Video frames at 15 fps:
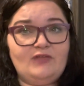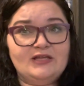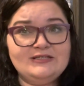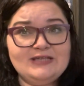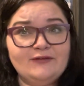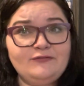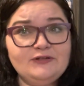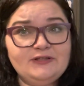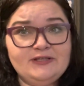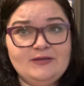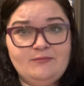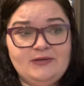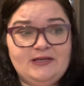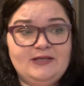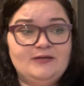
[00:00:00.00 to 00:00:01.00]
definitely a
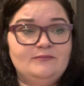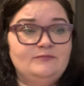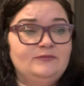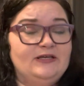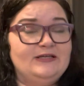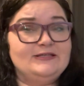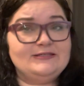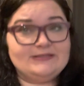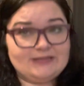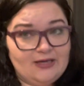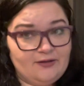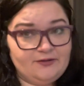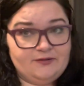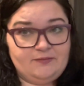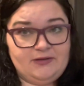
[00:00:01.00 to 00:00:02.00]
medium, like a
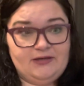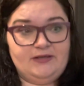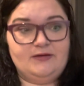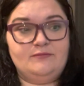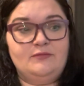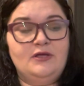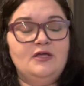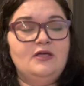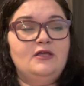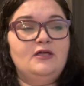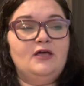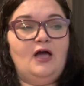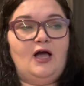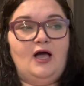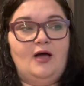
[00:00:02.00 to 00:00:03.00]
solid medium
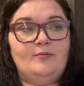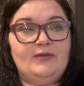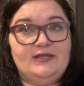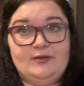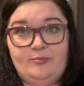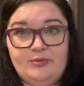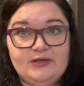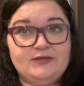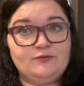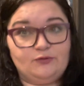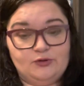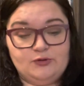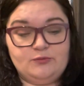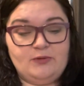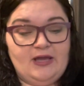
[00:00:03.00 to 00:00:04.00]
um, in a big
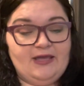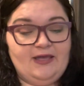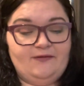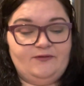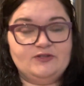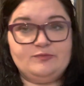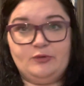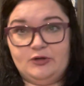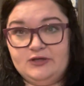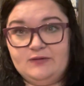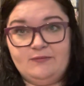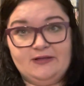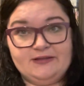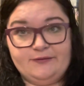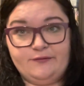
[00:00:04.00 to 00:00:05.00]
room. I had this burning in
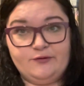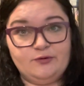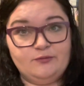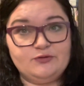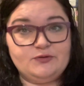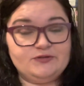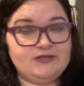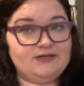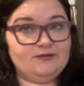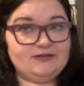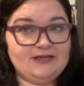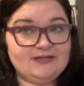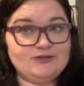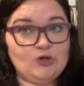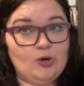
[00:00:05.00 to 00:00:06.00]
my living room, which was like a
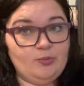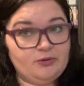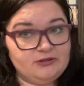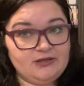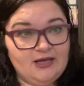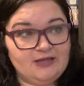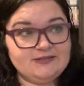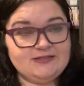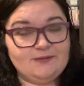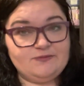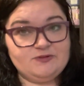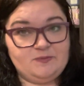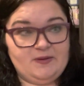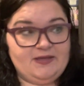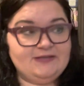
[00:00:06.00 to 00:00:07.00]
nice open concept
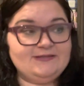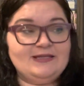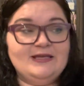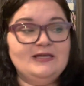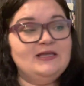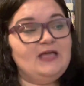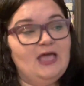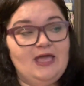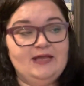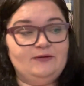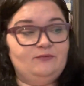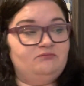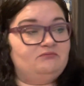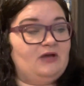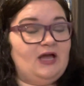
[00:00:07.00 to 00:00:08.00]
space.
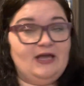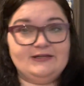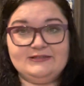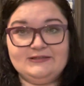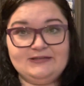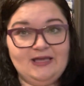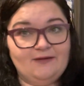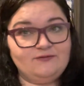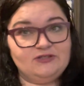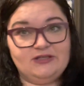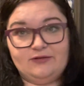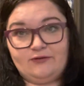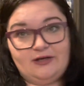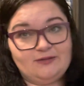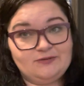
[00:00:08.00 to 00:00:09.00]
And I didn't have to
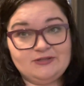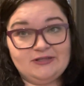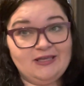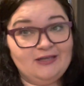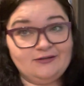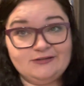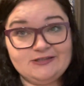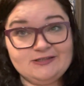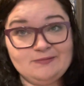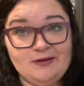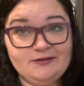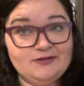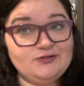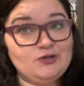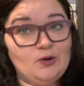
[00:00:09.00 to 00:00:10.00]
get right up to the candle to
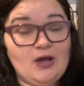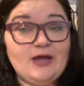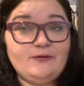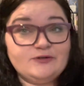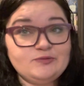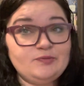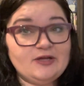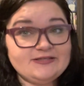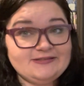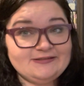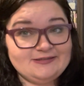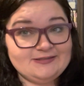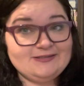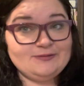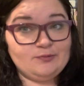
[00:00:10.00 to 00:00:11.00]
smell it. So I was
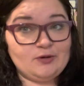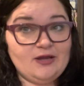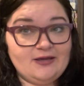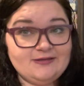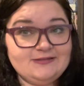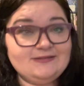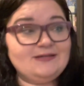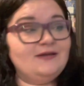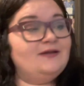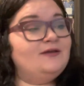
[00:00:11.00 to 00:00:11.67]
pleasantly surprised